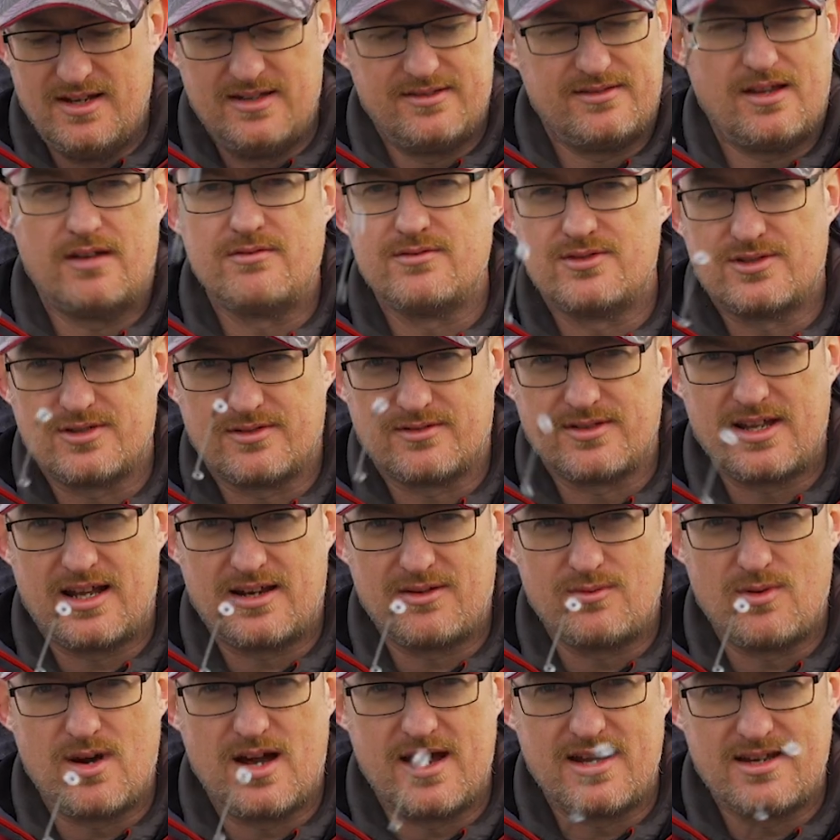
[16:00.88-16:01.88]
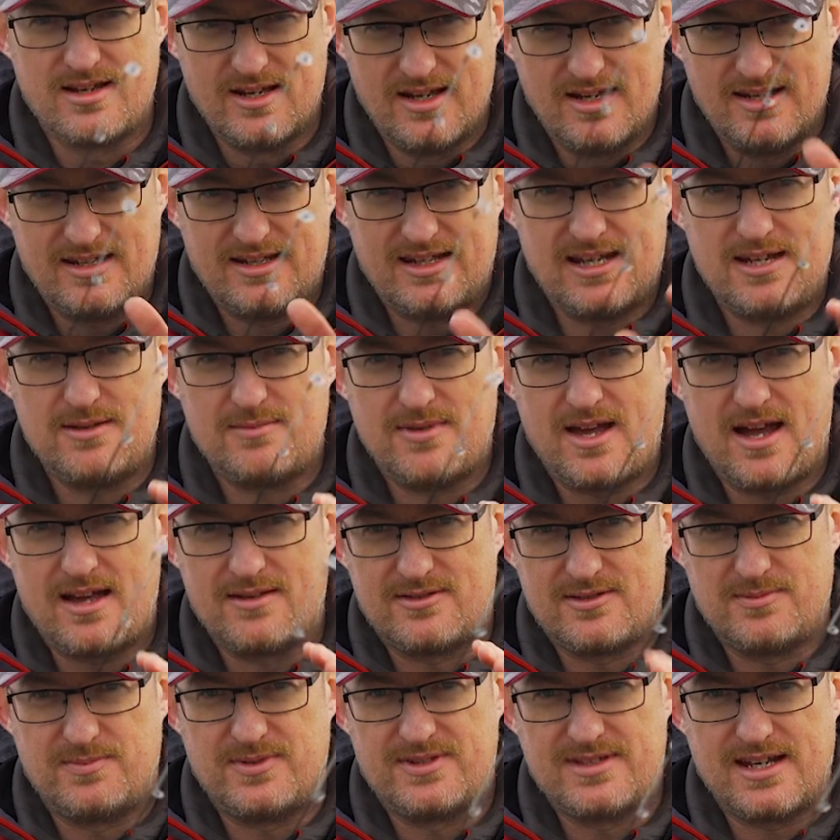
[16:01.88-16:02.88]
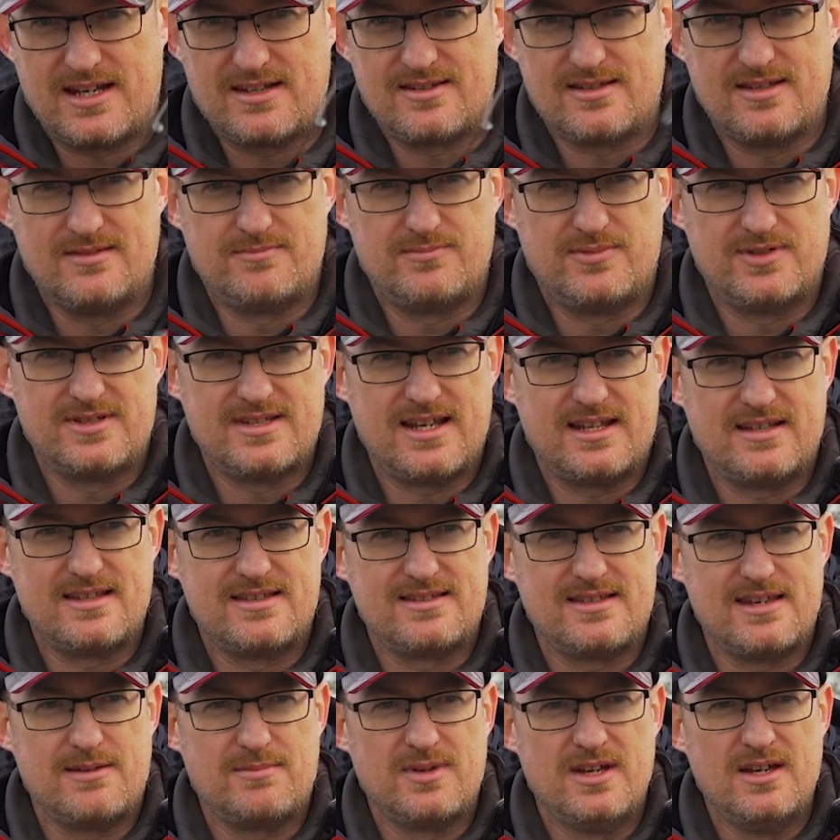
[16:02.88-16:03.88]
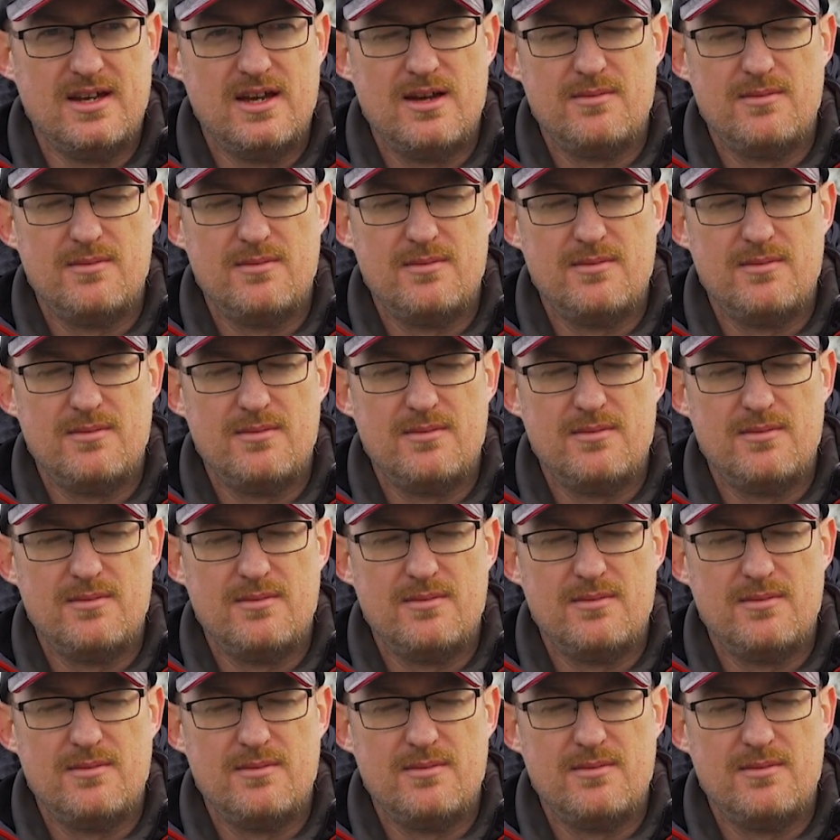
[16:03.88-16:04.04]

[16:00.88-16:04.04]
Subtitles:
don't chuck that away, keep that to protect the tip.